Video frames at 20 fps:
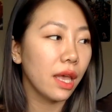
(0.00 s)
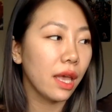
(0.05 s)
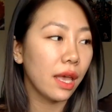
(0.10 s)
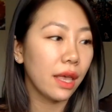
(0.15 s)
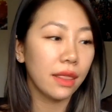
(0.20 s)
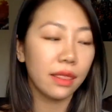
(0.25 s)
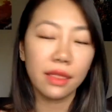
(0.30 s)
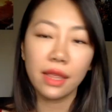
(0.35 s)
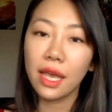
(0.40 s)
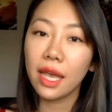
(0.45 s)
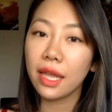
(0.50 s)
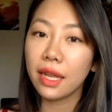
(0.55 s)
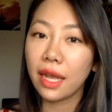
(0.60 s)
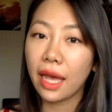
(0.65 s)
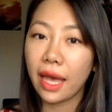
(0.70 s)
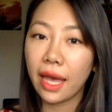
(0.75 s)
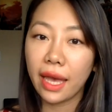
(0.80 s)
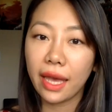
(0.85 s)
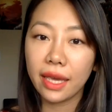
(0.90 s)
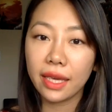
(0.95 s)
And then
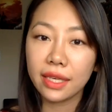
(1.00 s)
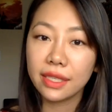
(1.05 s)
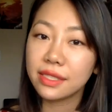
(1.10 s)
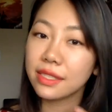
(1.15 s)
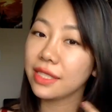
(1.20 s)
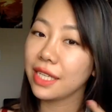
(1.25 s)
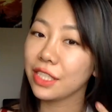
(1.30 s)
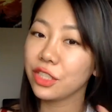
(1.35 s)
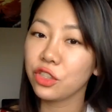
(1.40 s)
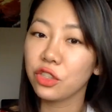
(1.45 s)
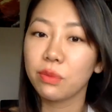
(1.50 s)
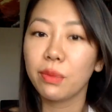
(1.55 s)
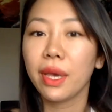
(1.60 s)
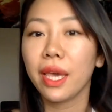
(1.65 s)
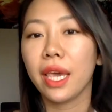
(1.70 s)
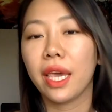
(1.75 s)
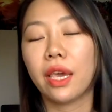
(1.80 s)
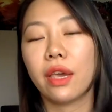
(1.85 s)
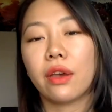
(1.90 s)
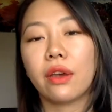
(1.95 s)
I sectioned my
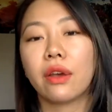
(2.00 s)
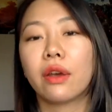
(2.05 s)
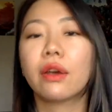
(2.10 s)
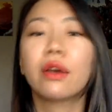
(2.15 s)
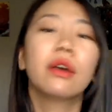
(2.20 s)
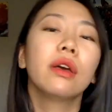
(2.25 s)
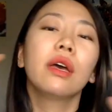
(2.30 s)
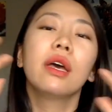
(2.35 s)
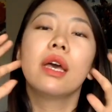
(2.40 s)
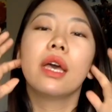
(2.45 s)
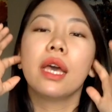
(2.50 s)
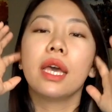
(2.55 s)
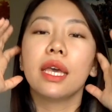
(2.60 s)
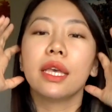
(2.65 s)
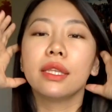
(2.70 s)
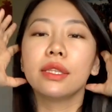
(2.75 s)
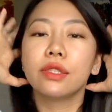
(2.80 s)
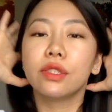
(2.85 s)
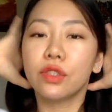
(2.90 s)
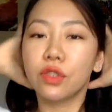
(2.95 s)
hair
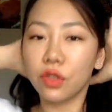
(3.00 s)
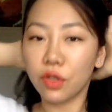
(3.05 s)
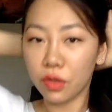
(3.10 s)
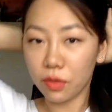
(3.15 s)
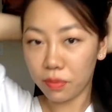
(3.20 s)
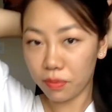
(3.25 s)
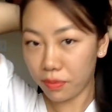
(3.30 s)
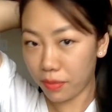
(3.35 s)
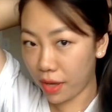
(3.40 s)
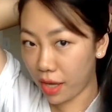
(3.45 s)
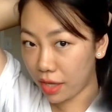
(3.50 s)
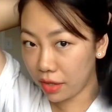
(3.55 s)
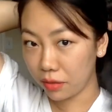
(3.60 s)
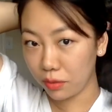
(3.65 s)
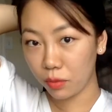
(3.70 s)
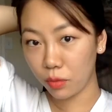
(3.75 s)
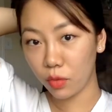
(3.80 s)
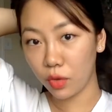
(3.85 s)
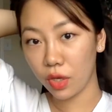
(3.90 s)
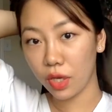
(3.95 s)
into the
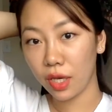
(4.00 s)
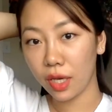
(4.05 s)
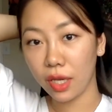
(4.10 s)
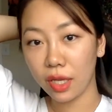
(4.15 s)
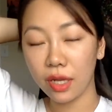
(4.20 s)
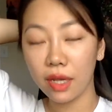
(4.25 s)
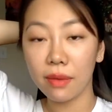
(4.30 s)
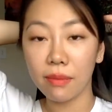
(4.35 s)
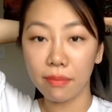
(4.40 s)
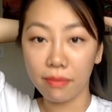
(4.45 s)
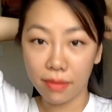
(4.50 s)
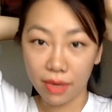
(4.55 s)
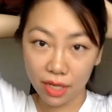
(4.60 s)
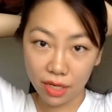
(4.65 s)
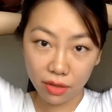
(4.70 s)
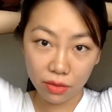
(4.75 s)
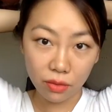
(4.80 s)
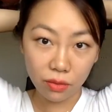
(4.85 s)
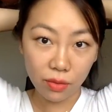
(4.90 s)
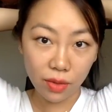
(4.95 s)
bottom one,
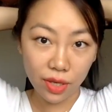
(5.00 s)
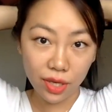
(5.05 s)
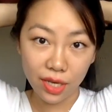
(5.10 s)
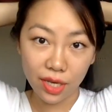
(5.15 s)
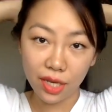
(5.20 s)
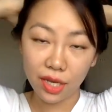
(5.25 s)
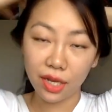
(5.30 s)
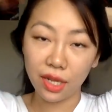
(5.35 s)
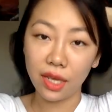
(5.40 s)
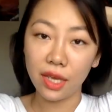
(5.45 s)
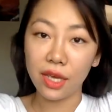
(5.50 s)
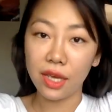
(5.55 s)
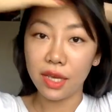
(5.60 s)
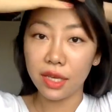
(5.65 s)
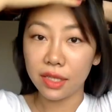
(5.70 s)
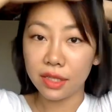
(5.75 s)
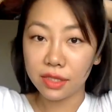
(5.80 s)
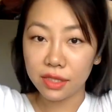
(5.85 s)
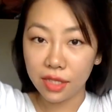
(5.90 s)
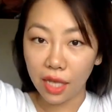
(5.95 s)
middle one,
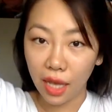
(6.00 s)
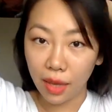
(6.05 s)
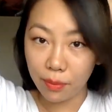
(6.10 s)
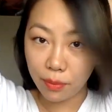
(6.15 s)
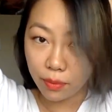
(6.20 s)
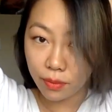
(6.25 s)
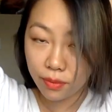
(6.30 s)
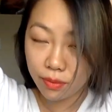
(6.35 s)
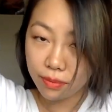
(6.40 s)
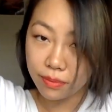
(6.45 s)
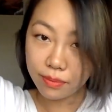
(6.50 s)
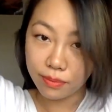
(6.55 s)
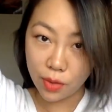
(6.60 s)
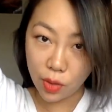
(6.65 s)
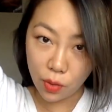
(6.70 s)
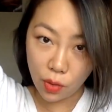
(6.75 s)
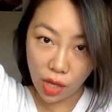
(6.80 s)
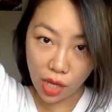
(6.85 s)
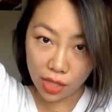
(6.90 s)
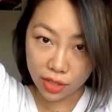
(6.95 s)
top
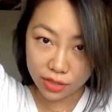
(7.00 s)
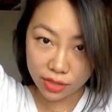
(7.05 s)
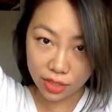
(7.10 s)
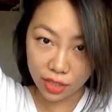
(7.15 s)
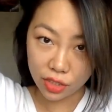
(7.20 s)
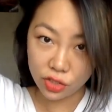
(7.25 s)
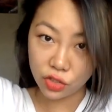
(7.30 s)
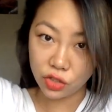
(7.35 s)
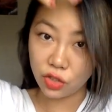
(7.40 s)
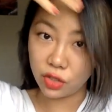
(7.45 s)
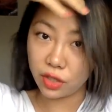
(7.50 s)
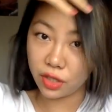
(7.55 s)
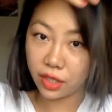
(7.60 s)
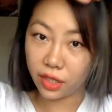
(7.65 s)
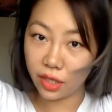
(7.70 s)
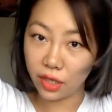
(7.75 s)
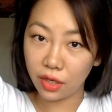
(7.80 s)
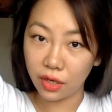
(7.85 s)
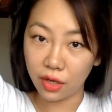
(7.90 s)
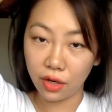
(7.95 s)
mohawk section
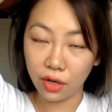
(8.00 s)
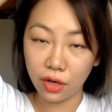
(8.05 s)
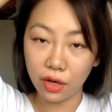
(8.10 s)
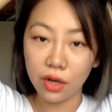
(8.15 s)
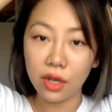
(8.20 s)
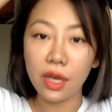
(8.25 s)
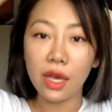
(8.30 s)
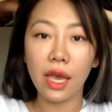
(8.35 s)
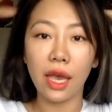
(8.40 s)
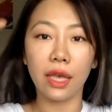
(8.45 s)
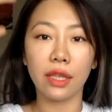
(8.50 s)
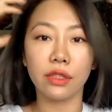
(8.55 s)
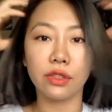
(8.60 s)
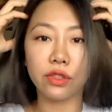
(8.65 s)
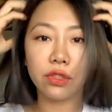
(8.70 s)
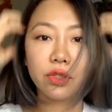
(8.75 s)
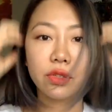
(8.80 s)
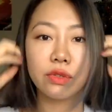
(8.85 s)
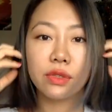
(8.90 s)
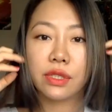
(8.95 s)
here, and
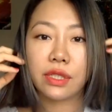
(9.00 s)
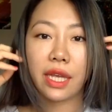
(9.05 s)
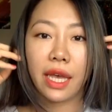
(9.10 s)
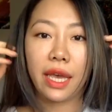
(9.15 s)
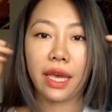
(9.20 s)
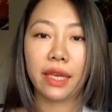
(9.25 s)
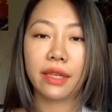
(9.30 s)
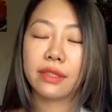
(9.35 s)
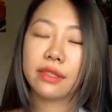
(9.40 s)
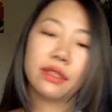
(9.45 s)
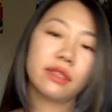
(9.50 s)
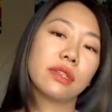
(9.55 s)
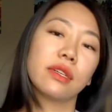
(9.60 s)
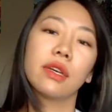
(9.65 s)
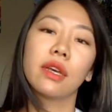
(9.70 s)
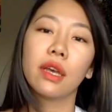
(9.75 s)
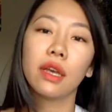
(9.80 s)
2 sides.